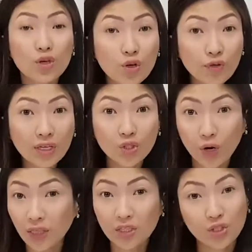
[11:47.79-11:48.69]
you've
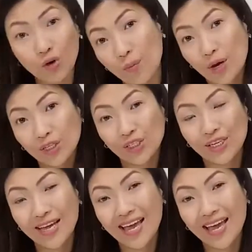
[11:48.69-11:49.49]
enjoyed it so much.